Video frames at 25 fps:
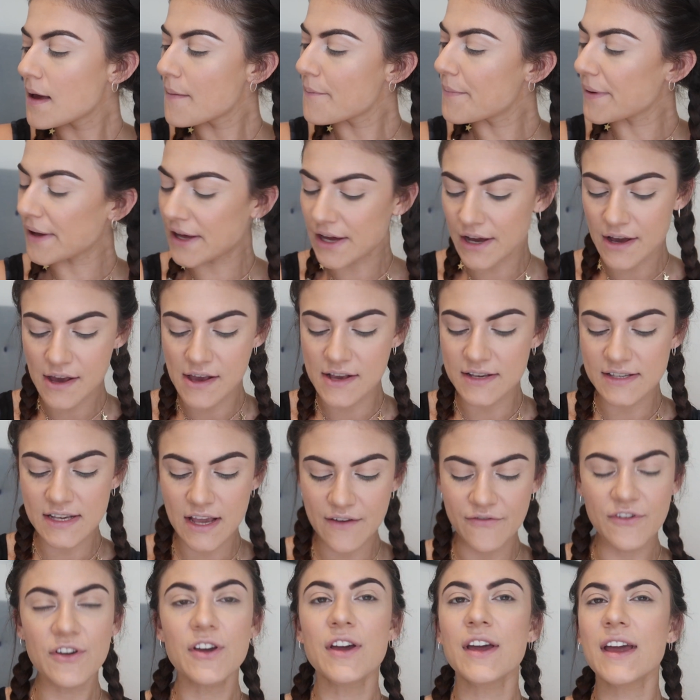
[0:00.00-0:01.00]
because
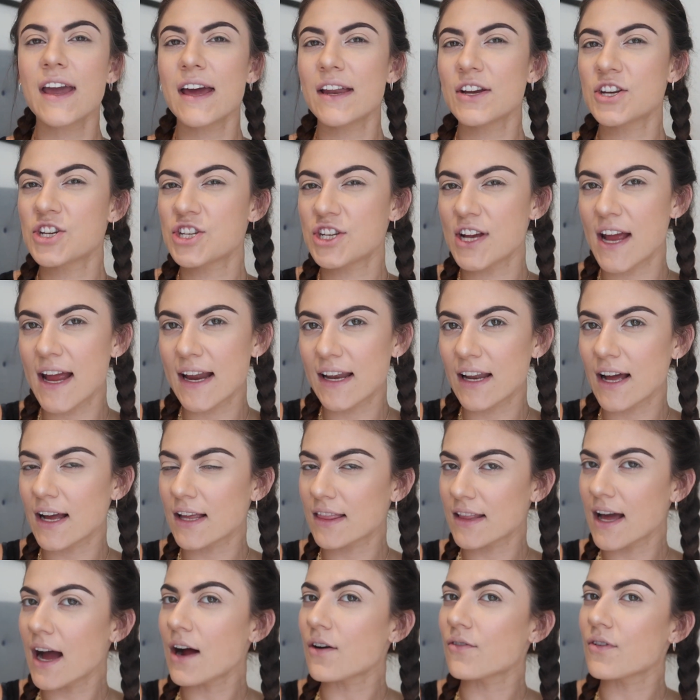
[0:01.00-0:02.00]
if you can get a shade
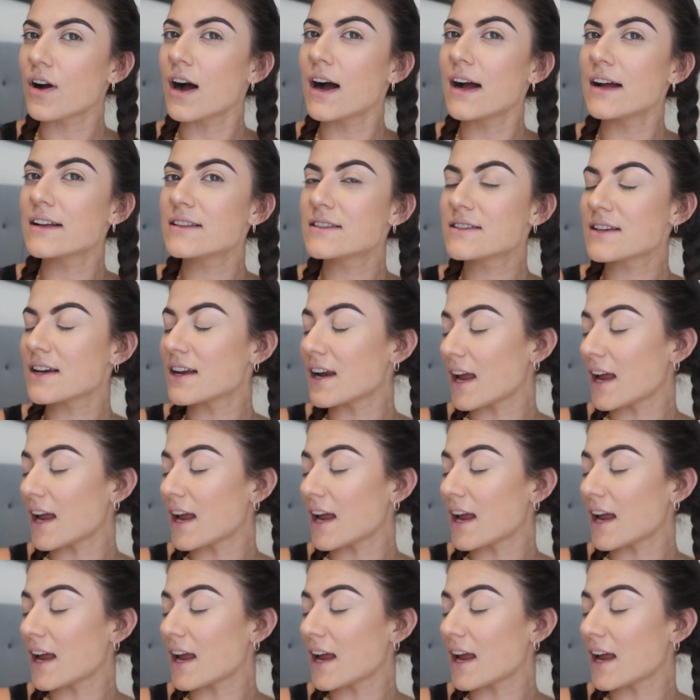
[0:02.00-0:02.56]
like that right,